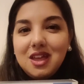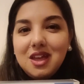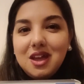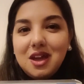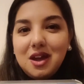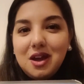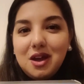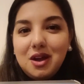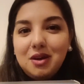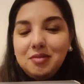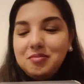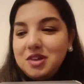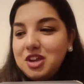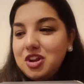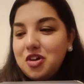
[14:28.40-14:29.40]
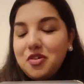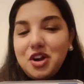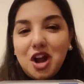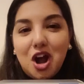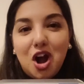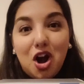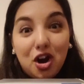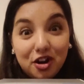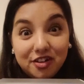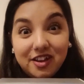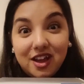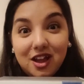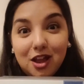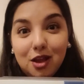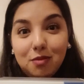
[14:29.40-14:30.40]
in our
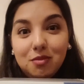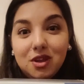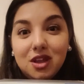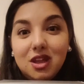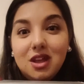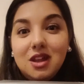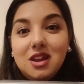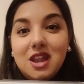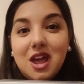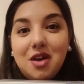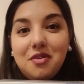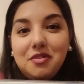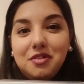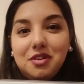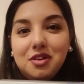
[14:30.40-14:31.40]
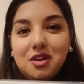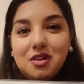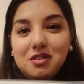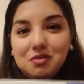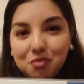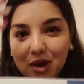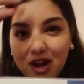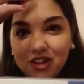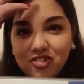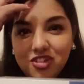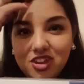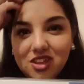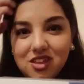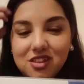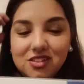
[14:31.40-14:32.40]
time now,
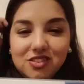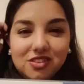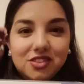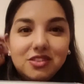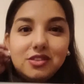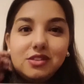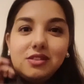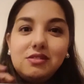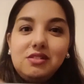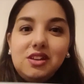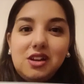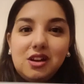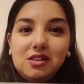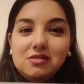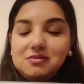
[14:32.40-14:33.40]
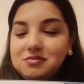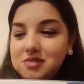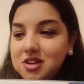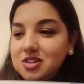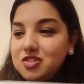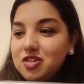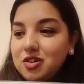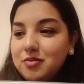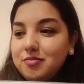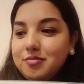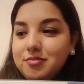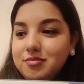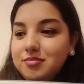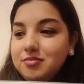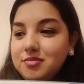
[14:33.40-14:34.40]
Ratchet is a term
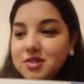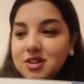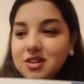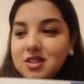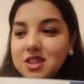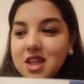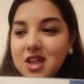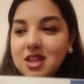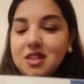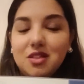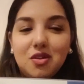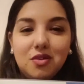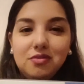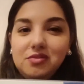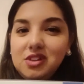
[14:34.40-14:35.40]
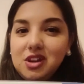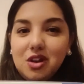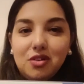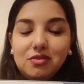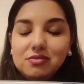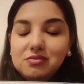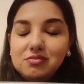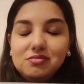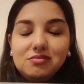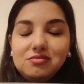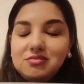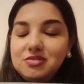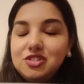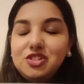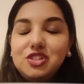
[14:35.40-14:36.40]
that is
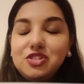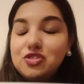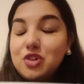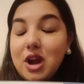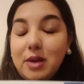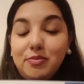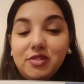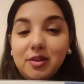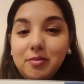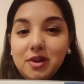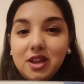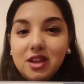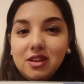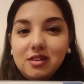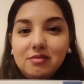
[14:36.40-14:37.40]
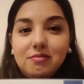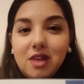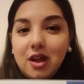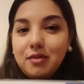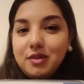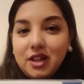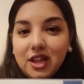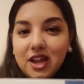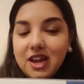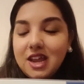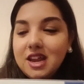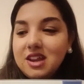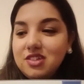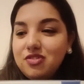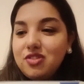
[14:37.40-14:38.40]
to describe somebody. I'm not really going to
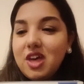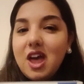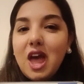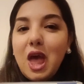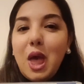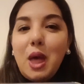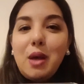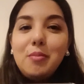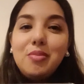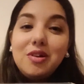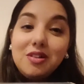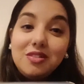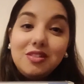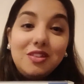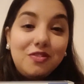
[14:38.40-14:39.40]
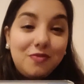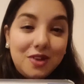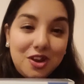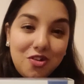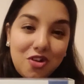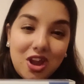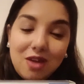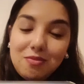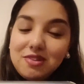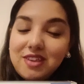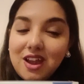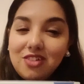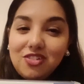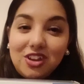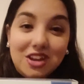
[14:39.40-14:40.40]
get into that, but this video game is
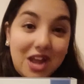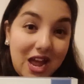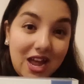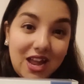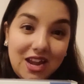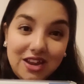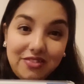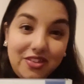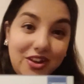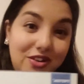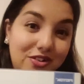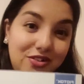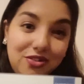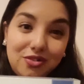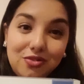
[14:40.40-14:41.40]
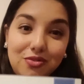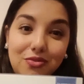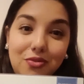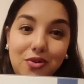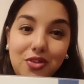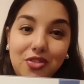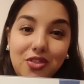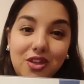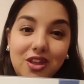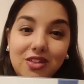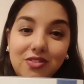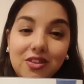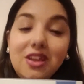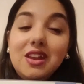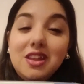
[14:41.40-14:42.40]
actually not anything to do with it
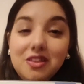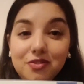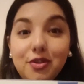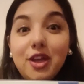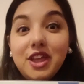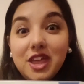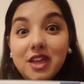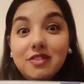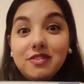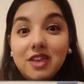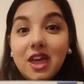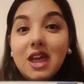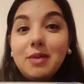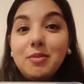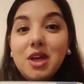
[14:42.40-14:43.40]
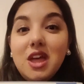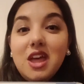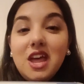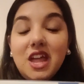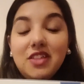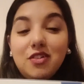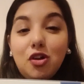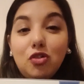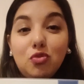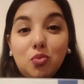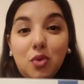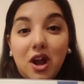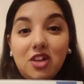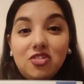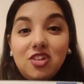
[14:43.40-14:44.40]
is a kid's game. It's called
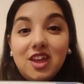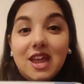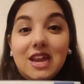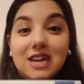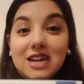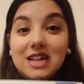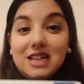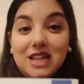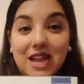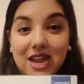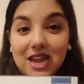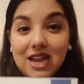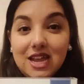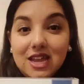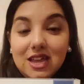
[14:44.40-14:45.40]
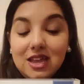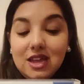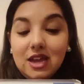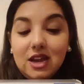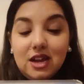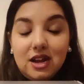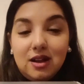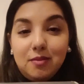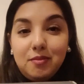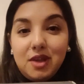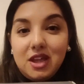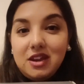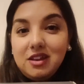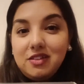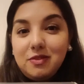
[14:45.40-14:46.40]
Ratchet and Clank. And
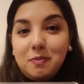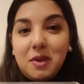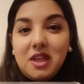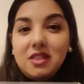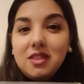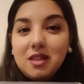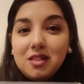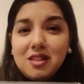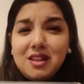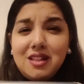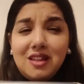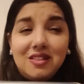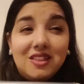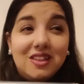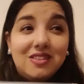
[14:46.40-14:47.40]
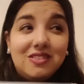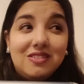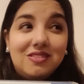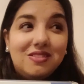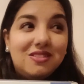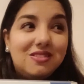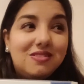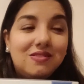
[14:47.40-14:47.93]
it's basically like this